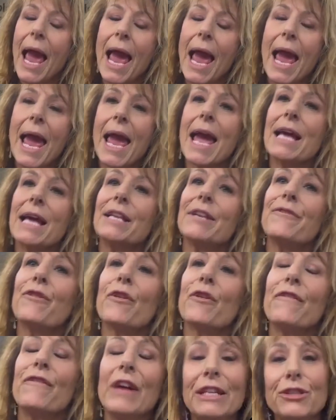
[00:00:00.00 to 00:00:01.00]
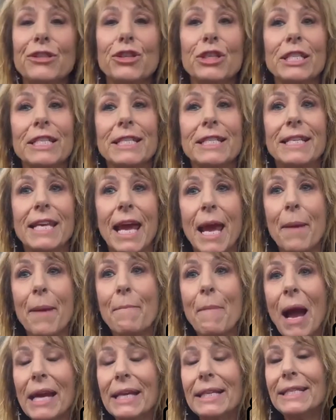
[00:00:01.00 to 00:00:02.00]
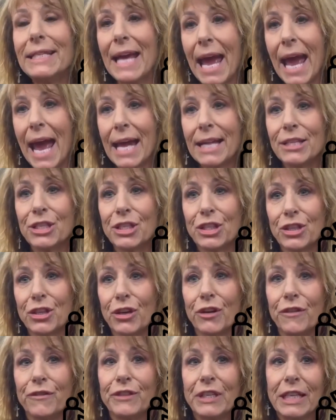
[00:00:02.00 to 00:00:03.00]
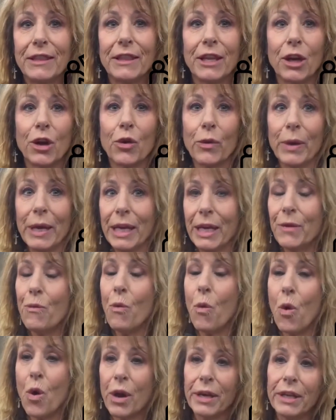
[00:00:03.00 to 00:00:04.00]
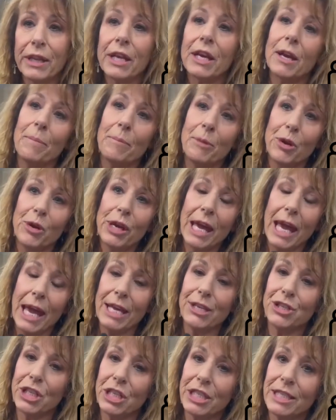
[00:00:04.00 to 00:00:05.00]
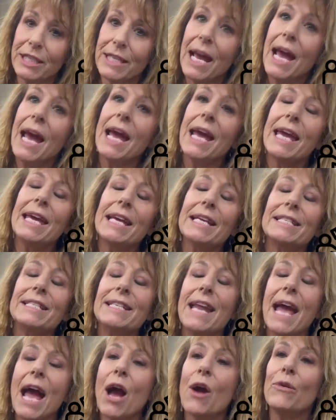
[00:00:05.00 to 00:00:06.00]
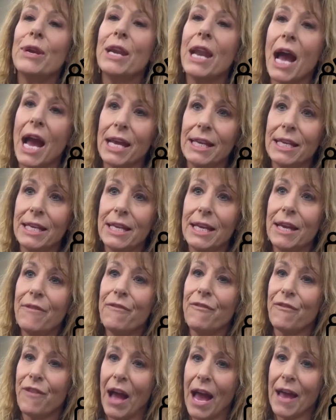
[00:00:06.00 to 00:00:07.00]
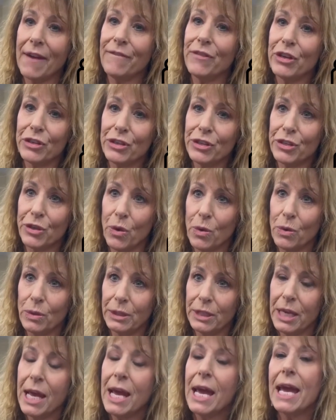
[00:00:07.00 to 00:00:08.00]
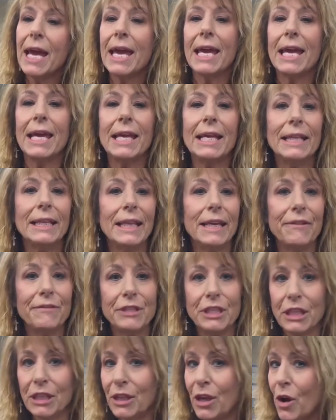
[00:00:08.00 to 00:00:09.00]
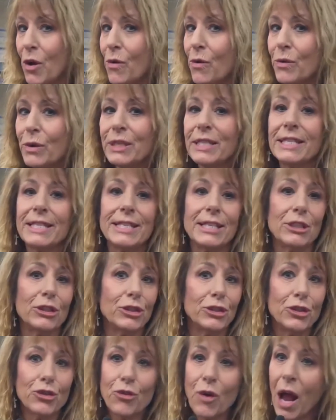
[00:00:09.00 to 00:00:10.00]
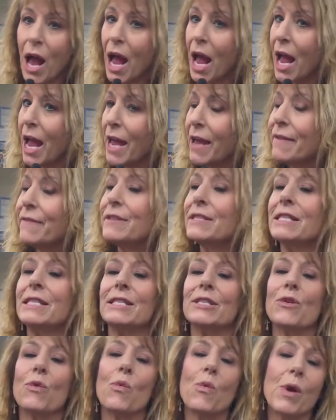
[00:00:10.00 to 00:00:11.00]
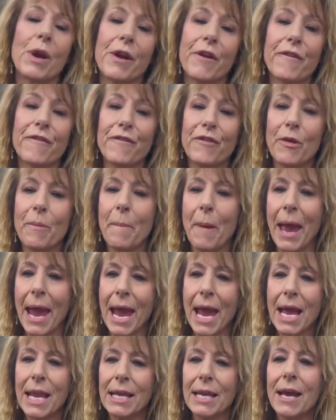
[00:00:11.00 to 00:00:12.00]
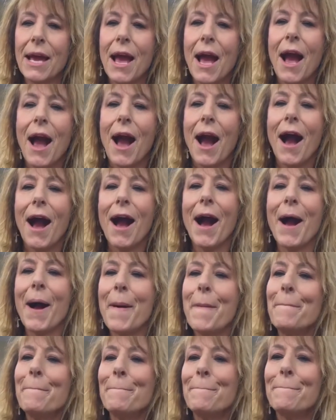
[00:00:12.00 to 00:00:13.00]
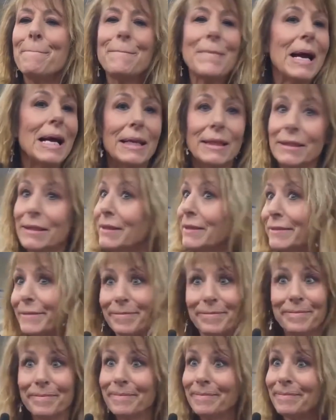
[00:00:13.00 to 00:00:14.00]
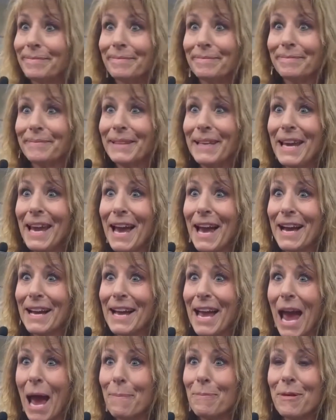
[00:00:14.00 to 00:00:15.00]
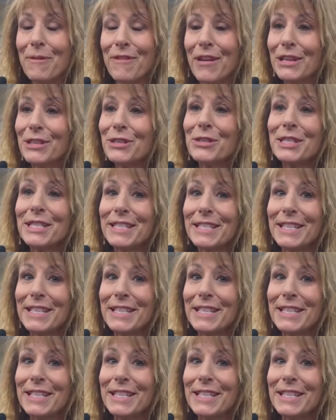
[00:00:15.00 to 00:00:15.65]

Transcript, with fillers: and for Veterans Day, my dad served in the Korean War in the communications. He is now 95 years old. He lives alone, still drives. He's a wonderful man. Um, yeah, happy Veterans